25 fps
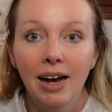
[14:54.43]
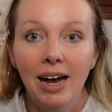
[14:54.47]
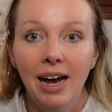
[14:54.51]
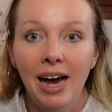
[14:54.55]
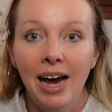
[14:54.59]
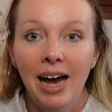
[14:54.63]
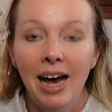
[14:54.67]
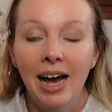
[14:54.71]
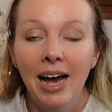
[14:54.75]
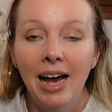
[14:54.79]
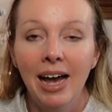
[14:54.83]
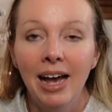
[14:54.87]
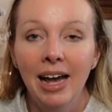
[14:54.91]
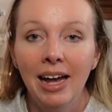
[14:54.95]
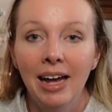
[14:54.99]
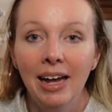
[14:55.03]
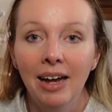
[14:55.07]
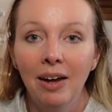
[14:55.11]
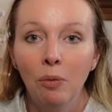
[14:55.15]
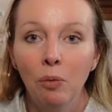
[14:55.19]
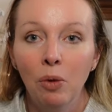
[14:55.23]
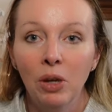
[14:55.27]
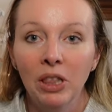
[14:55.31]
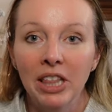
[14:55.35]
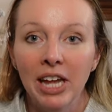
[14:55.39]

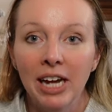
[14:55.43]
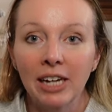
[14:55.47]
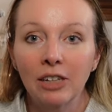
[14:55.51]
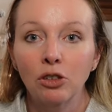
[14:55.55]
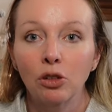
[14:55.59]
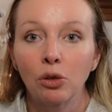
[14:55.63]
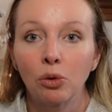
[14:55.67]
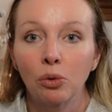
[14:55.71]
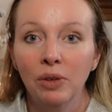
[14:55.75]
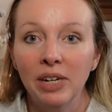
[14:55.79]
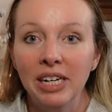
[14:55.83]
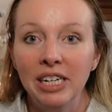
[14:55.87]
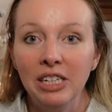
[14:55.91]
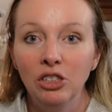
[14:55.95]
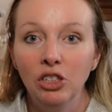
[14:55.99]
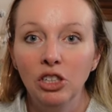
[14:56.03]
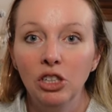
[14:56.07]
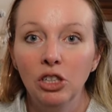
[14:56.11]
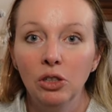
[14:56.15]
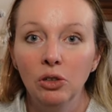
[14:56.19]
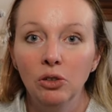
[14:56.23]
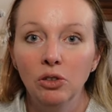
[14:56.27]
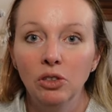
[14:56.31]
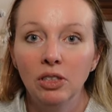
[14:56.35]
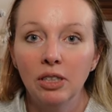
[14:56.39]
I would like to
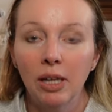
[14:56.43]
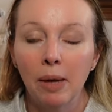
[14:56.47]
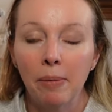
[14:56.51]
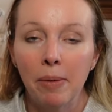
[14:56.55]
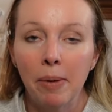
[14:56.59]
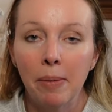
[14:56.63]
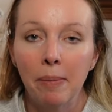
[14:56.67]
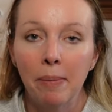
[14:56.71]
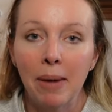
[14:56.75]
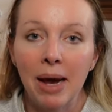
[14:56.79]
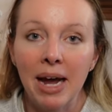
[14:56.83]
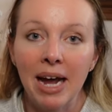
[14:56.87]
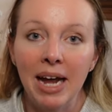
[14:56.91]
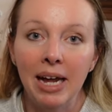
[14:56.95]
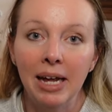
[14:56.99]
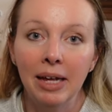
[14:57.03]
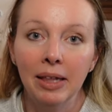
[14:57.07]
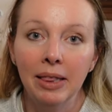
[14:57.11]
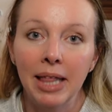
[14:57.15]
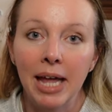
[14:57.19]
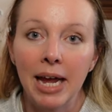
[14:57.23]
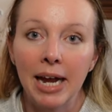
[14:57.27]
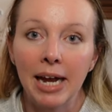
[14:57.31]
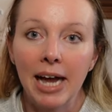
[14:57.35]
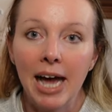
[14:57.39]
redo some of my
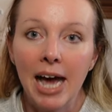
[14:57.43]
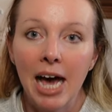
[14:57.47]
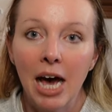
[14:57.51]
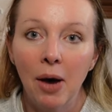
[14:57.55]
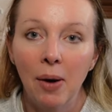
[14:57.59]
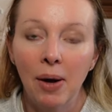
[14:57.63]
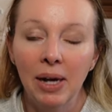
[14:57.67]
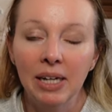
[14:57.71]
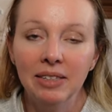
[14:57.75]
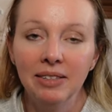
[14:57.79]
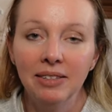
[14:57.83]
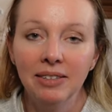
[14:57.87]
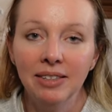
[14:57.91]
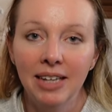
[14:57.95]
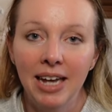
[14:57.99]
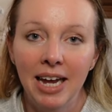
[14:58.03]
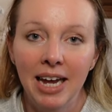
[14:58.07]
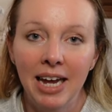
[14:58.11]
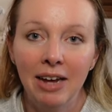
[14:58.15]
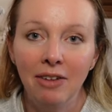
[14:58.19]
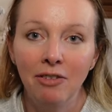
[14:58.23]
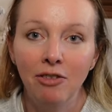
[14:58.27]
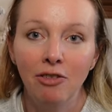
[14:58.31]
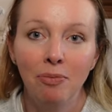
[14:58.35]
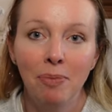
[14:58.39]
like how I
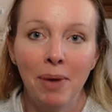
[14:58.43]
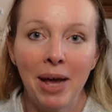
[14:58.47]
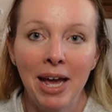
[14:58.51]
save,